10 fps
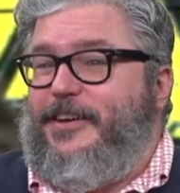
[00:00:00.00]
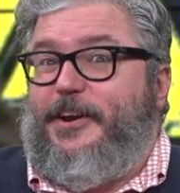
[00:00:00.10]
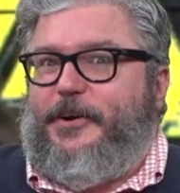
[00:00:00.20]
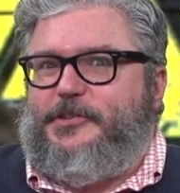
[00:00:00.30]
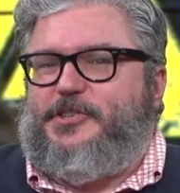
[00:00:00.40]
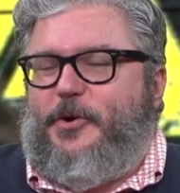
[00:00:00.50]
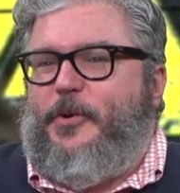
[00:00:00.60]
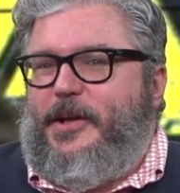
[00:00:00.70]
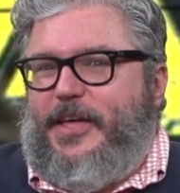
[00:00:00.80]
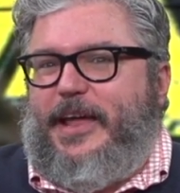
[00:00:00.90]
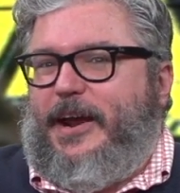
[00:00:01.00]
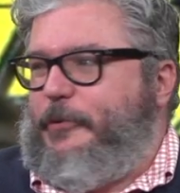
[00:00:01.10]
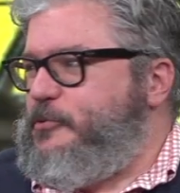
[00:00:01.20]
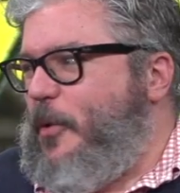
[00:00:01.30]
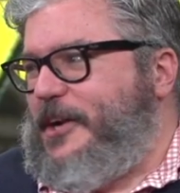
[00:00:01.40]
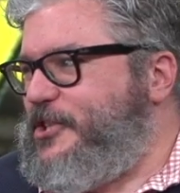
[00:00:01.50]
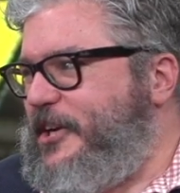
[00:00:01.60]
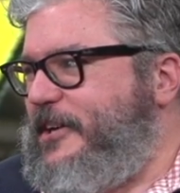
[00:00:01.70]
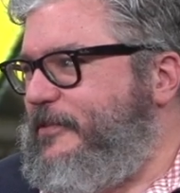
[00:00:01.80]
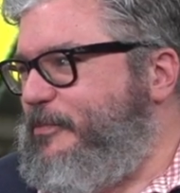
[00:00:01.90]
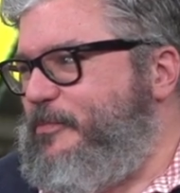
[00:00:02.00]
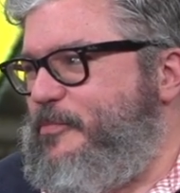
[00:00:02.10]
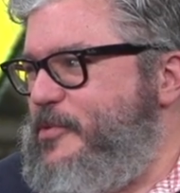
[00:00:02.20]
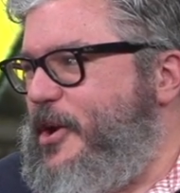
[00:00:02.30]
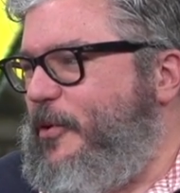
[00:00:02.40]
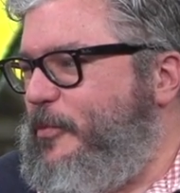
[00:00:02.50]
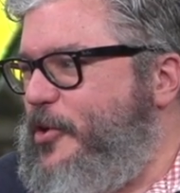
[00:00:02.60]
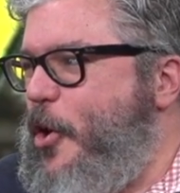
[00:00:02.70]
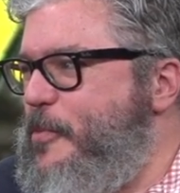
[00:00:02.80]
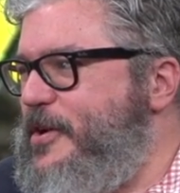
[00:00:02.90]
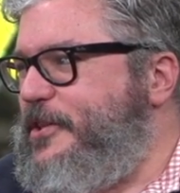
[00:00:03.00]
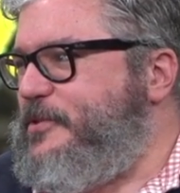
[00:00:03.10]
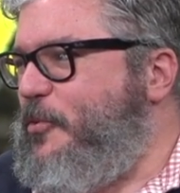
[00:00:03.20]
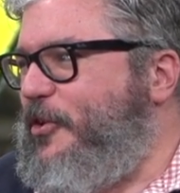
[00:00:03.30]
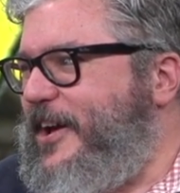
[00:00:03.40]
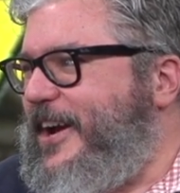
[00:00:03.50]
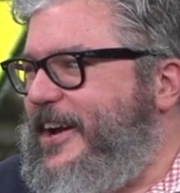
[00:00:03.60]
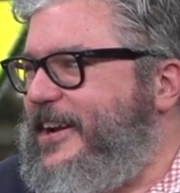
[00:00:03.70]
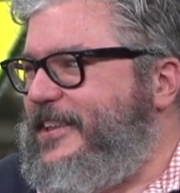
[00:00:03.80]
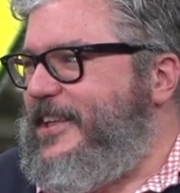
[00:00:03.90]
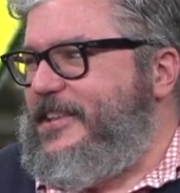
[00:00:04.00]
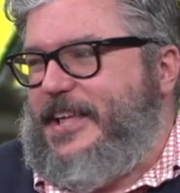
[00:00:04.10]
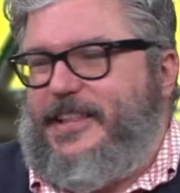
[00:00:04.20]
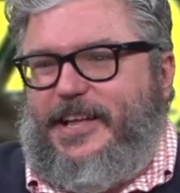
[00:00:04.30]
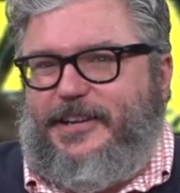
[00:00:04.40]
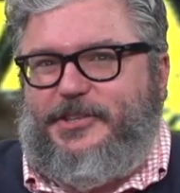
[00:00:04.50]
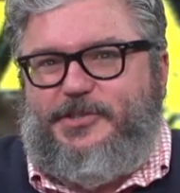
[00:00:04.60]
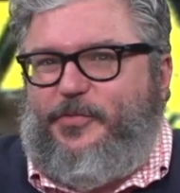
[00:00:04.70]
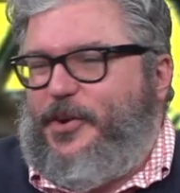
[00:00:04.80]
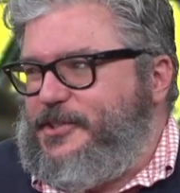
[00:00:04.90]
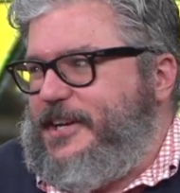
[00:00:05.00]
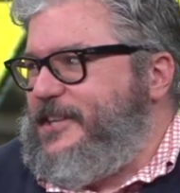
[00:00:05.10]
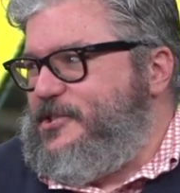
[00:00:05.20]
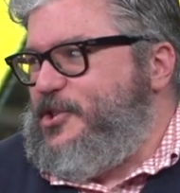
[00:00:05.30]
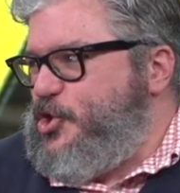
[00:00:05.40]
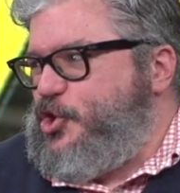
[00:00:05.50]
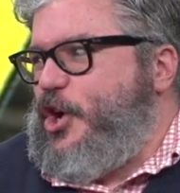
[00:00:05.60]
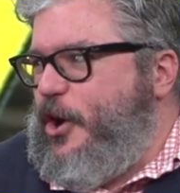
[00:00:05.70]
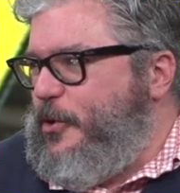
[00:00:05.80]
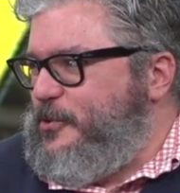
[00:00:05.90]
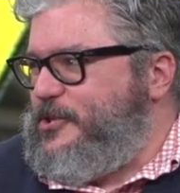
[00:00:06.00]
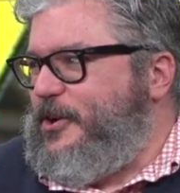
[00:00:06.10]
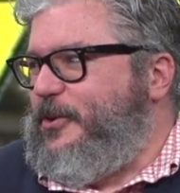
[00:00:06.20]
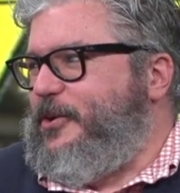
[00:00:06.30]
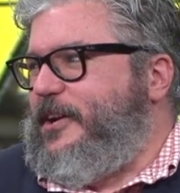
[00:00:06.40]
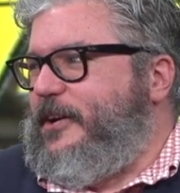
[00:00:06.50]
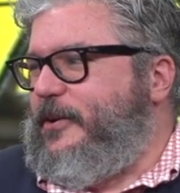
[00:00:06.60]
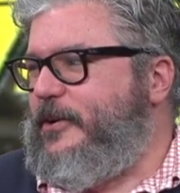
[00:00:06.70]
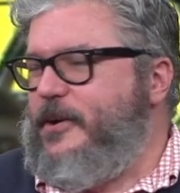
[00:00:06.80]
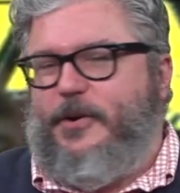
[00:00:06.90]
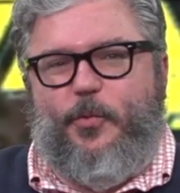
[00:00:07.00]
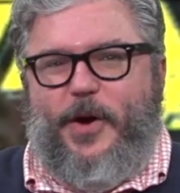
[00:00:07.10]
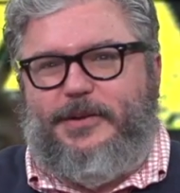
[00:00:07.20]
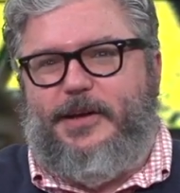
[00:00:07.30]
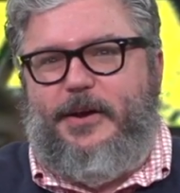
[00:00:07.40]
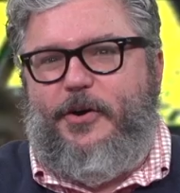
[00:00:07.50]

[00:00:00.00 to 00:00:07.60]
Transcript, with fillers: you know. So and I was watching, you know, Comey this morning, and yeah. that that just feels like it's this show. So you know, yeah, well love, done,